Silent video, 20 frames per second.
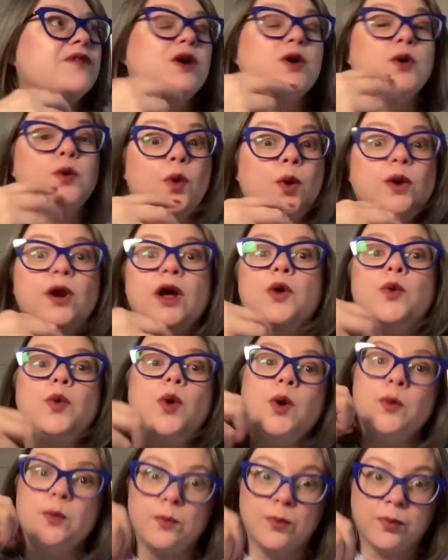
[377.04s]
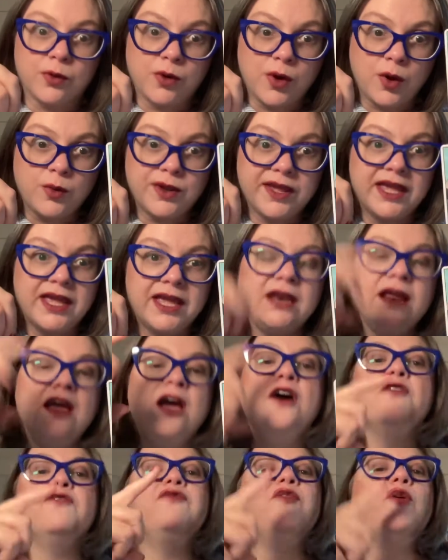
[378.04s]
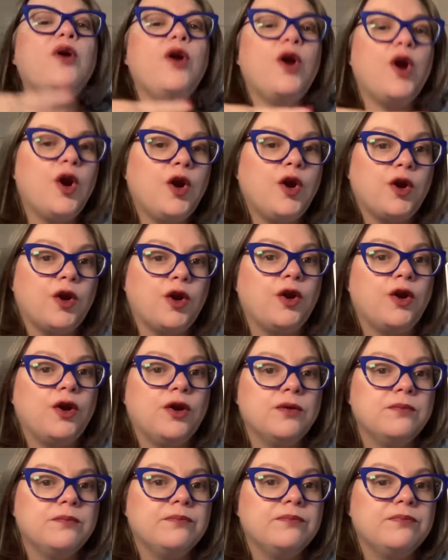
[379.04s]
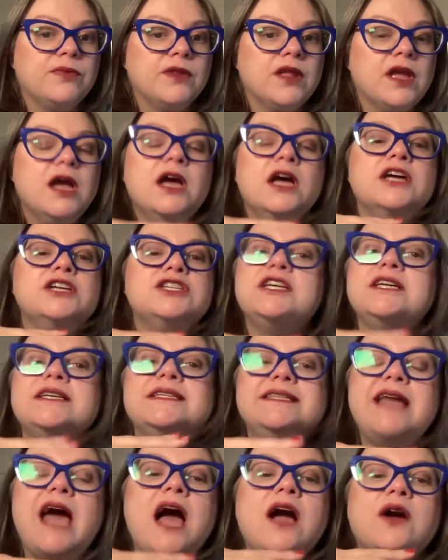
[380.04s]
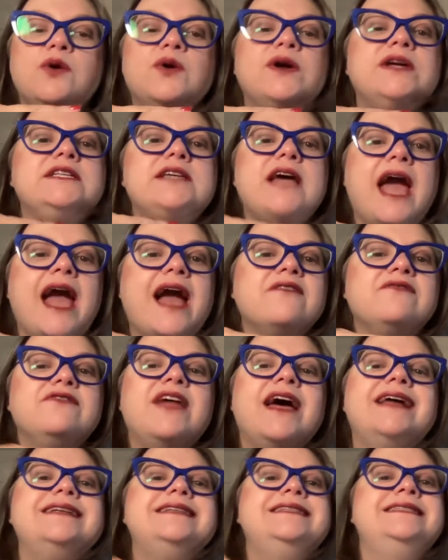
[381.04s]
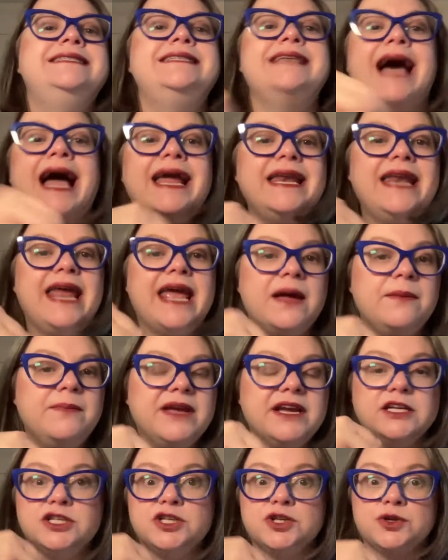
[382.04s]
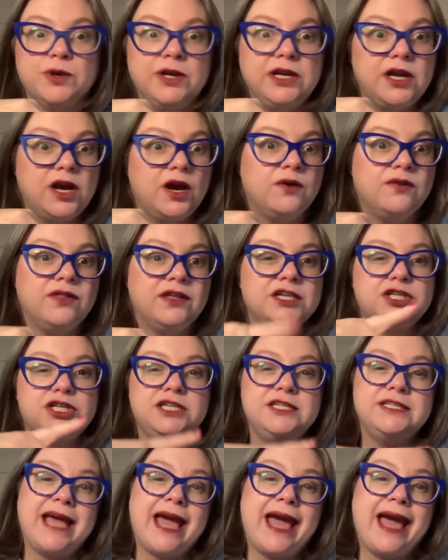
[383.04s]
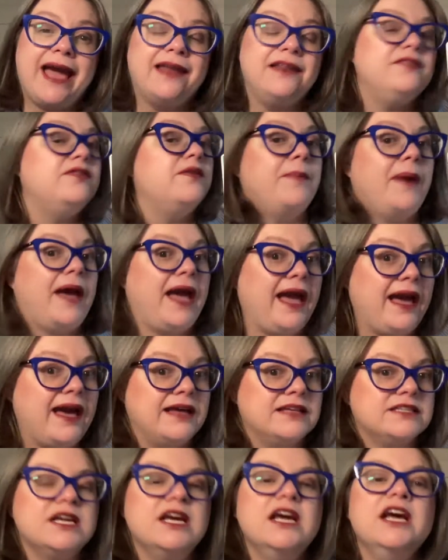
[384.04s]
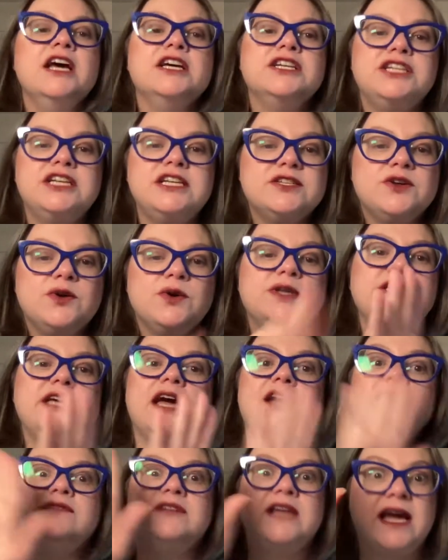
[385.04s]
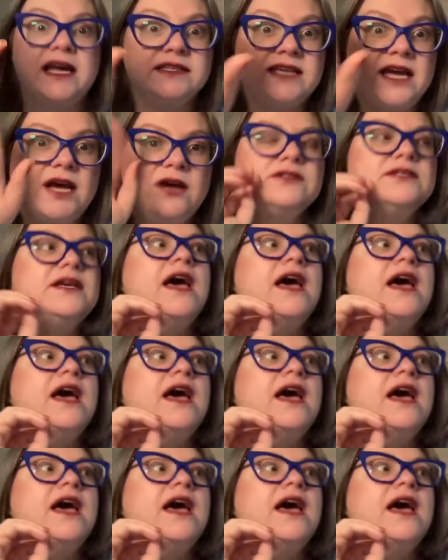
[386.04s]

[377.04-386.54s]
quote unquote broken for her. She is not going to have that dynamic trio that she's had in the past. She's going to have dad's house